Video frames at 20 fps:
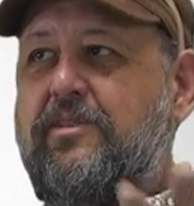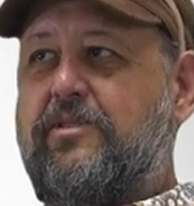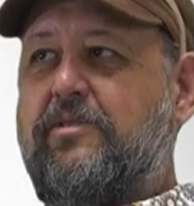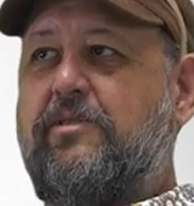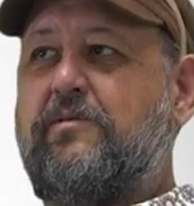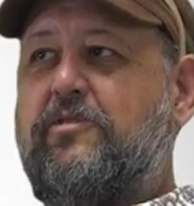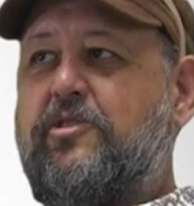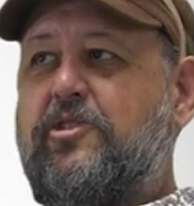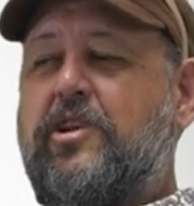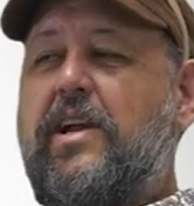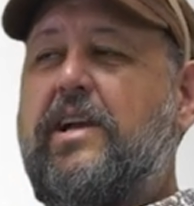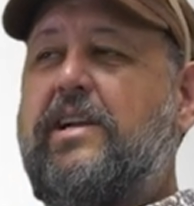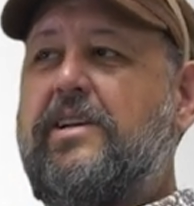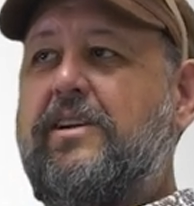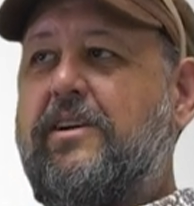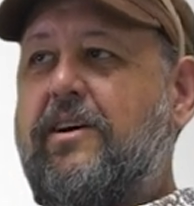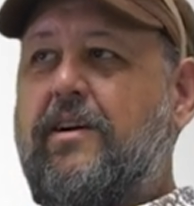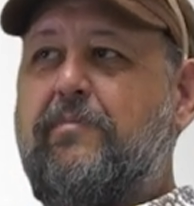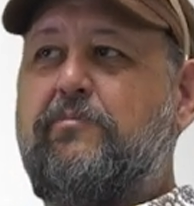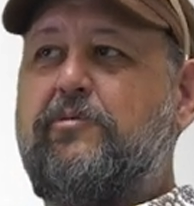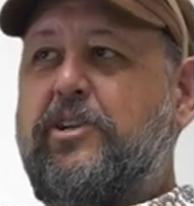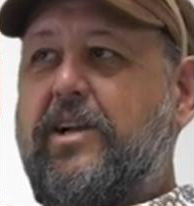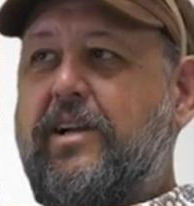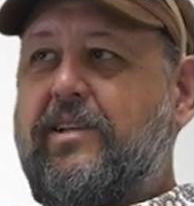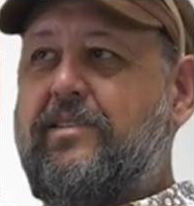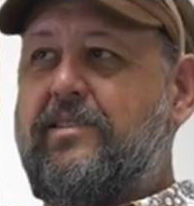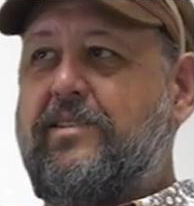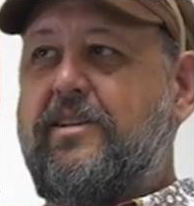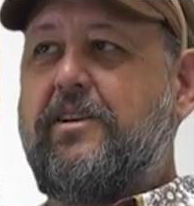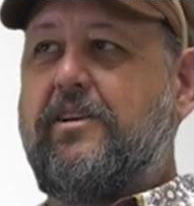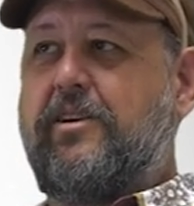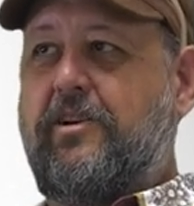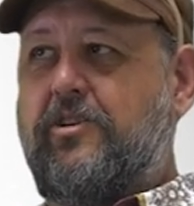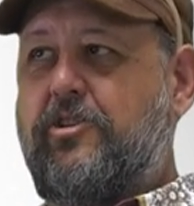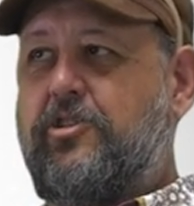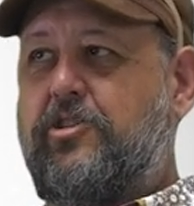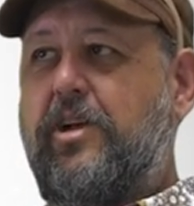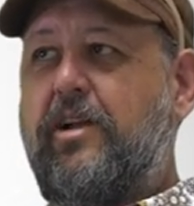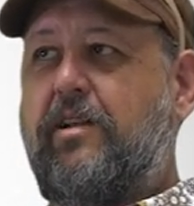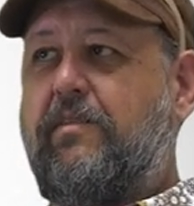sort of shiny objects sitting on
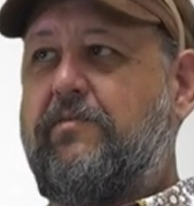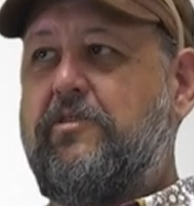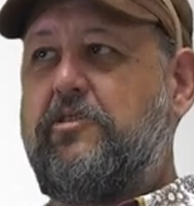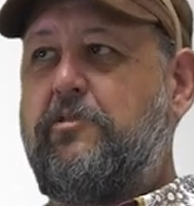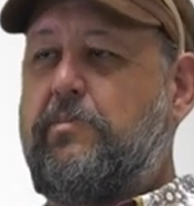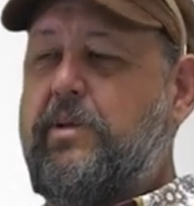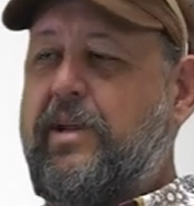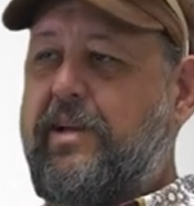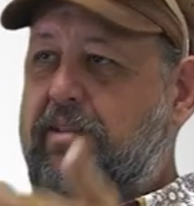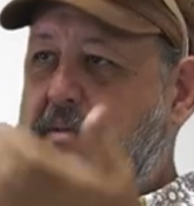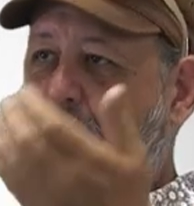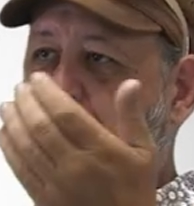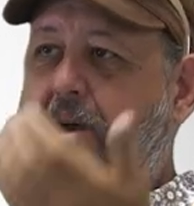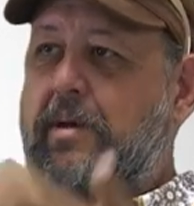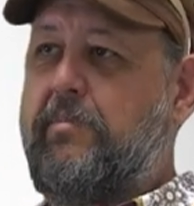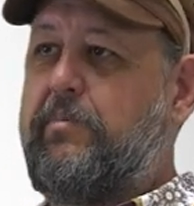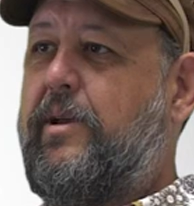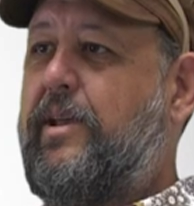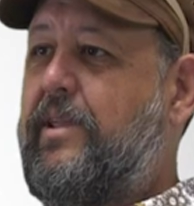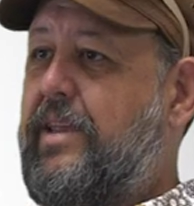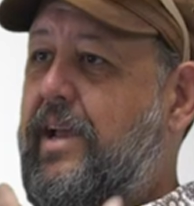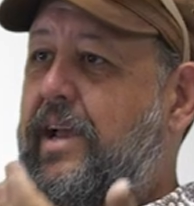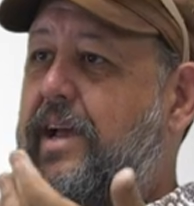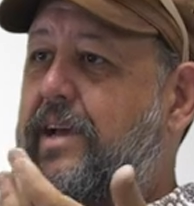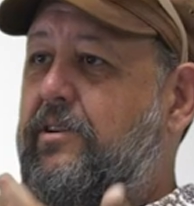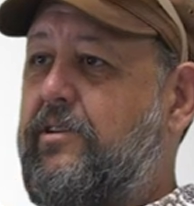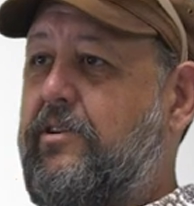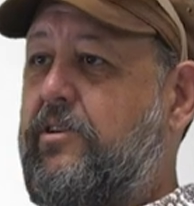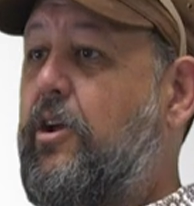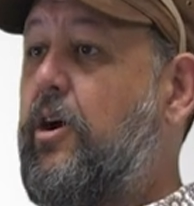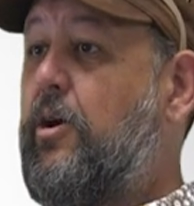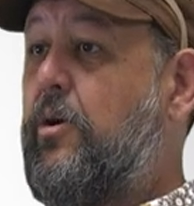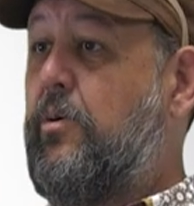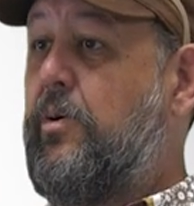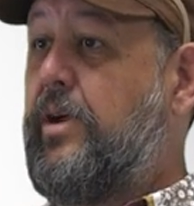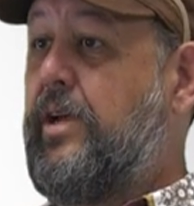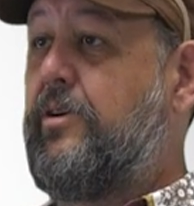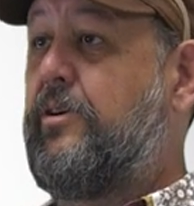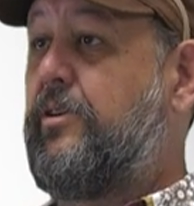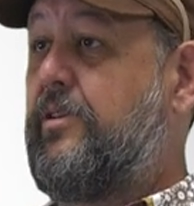a shelf, and you'd pick them up, and they had no
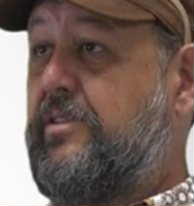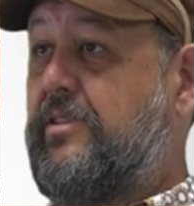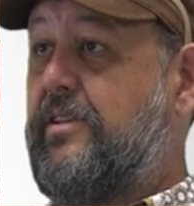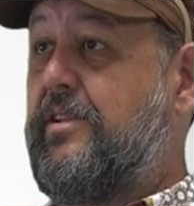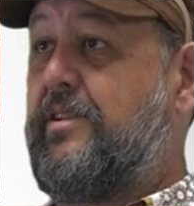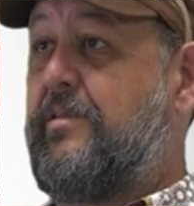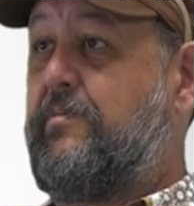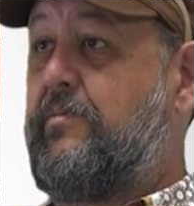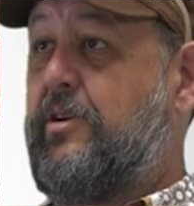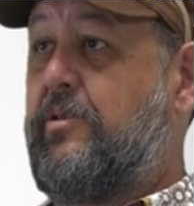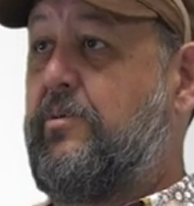innards in them.